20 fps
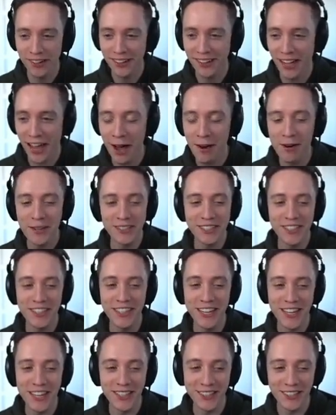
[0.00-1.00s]
I was a
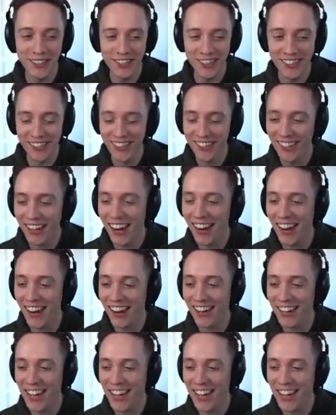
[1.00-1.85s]
DLC. Yeah, yeah,